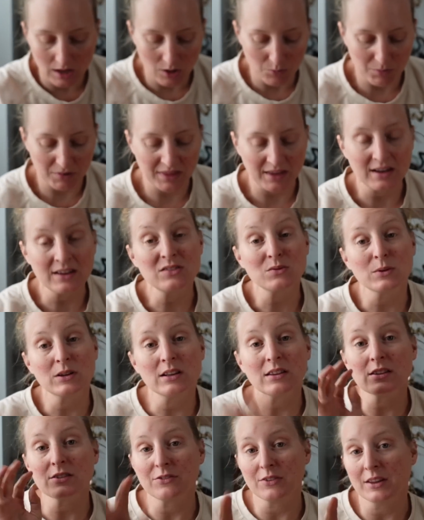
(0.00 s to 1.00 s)
But that is one
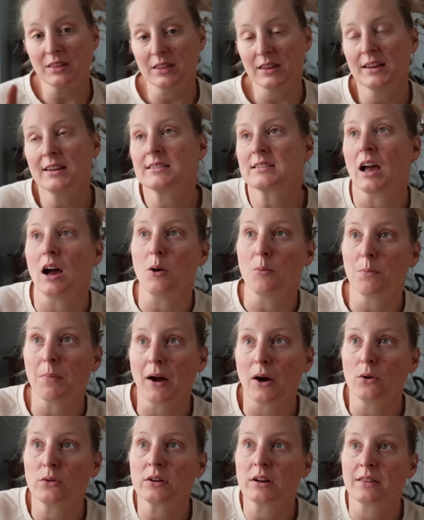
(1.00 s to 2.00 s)
of the fun things
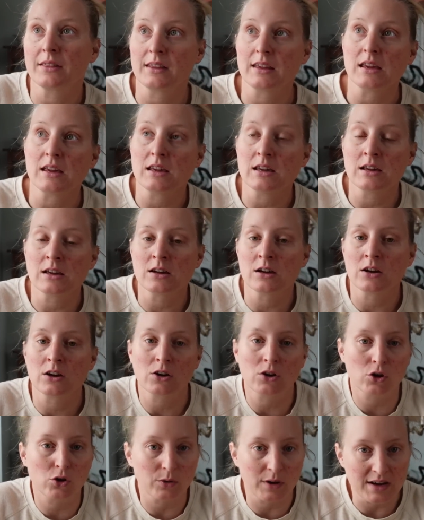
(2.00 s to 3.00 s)
about the
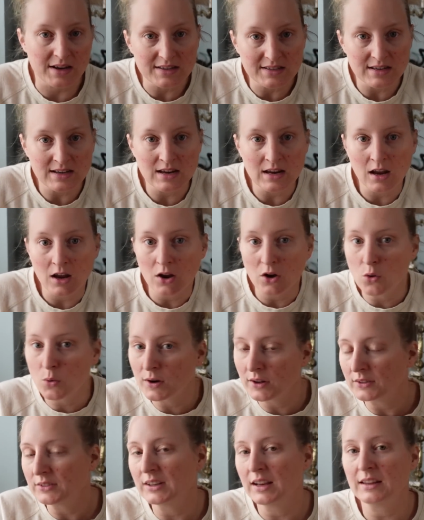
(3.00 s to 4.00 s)
crazy
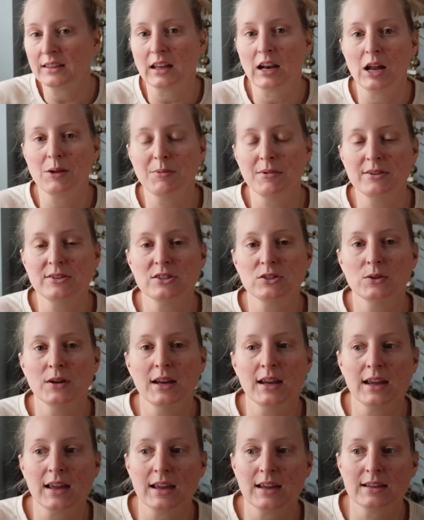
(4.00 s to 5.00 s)
quilting that I've been
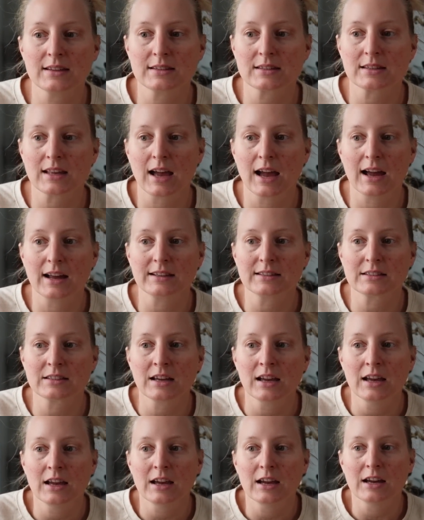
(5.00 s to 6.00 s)
doing, is that
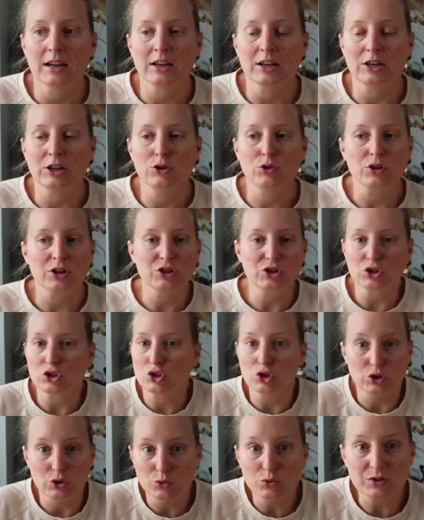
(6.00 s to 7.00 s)
you can just
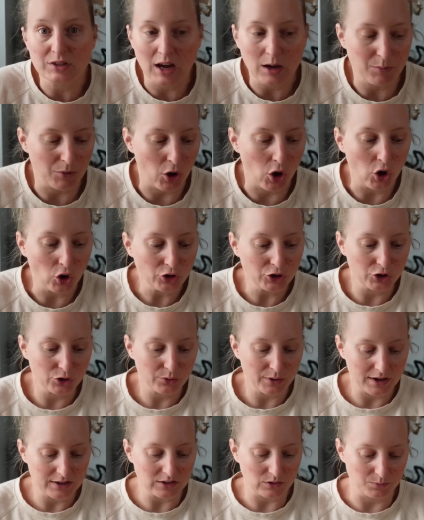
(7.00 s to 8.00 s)
use up all your
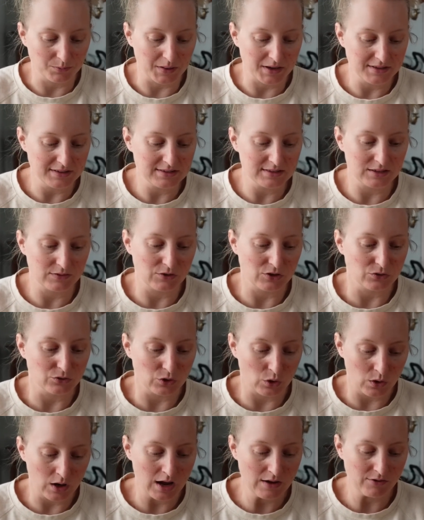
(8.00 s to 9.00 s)
random buttons if you
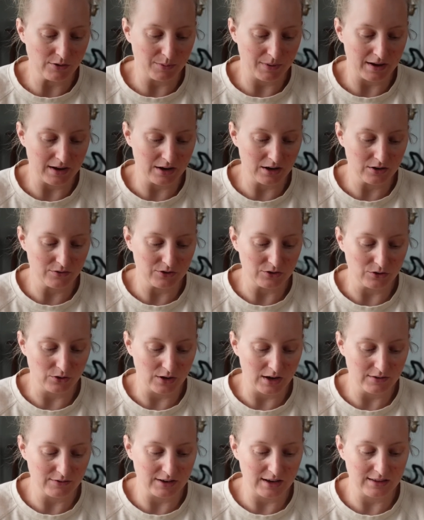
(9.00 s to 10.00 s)
don't have a pair, if you
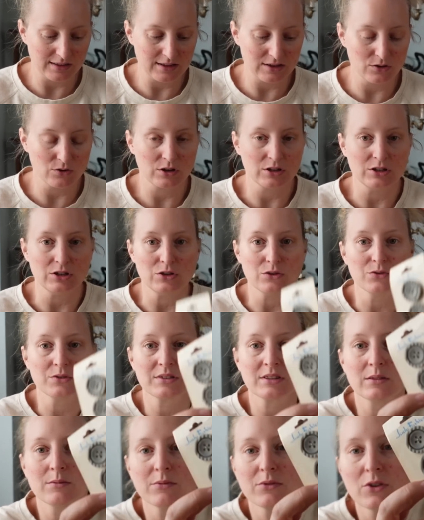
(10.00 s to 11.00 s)
don't have anything you can use
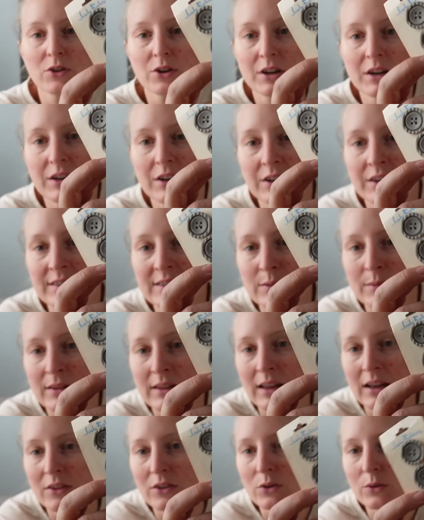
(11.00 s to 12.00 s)
them for. Here are some of
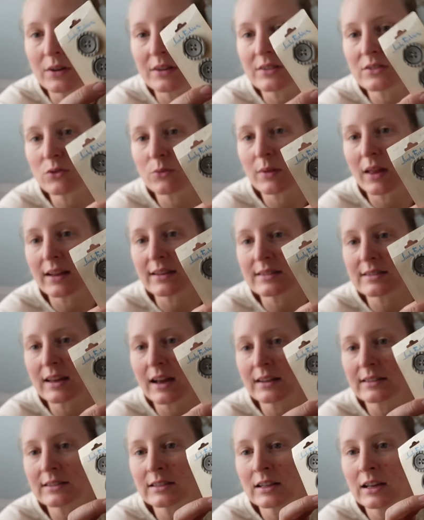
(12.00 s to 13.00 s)
the other ones from that
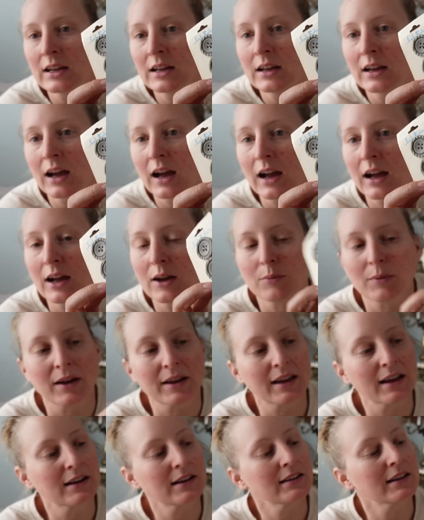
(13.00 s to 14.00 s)
set. I
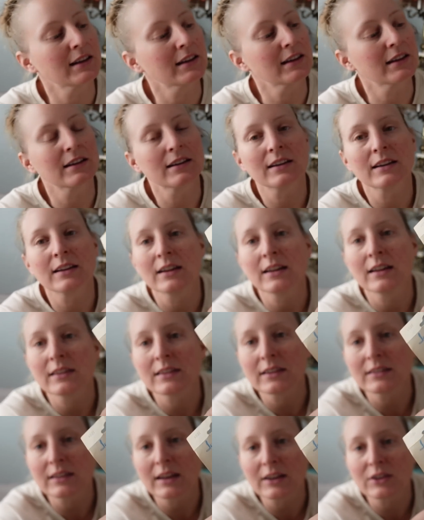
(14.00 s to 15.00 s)
kind of like
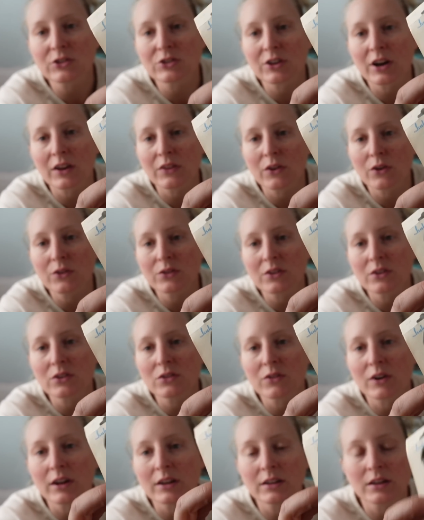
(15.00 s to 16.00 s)
the texture on those is
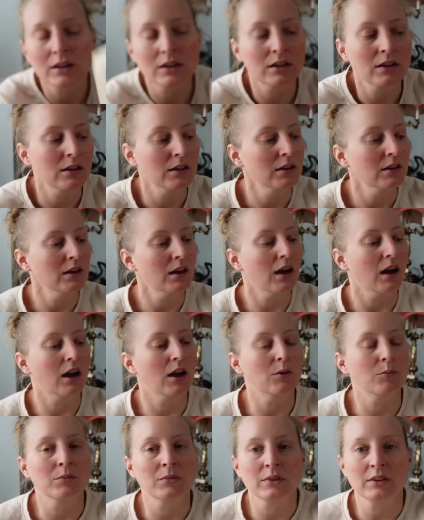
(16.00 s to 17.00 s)
fun.
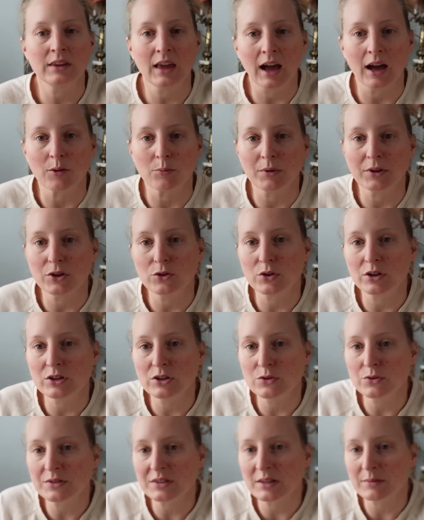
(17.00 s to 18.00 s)
Yeah, but you can
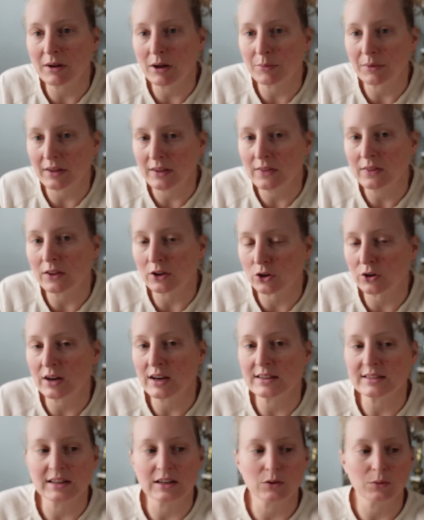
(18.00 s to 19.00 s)
use them up in the
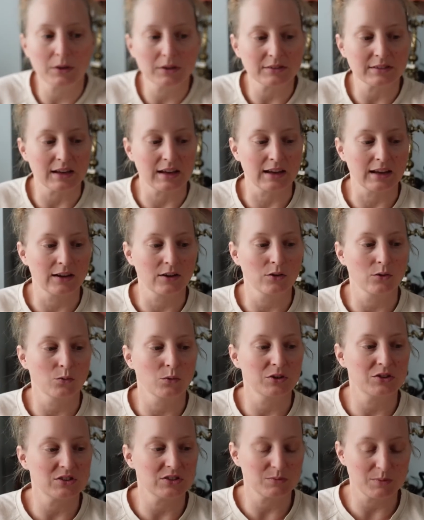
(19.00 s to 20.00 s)
crazy quilting,
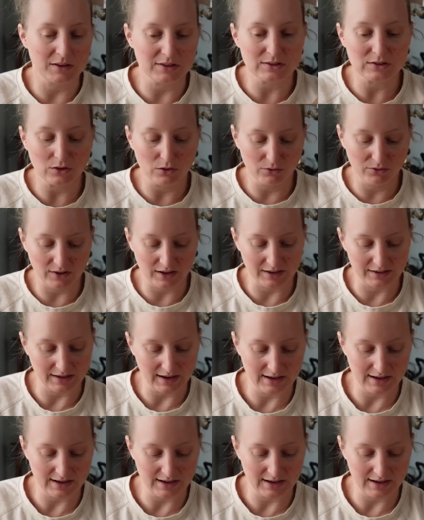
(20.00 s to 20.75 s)
which has been so fun.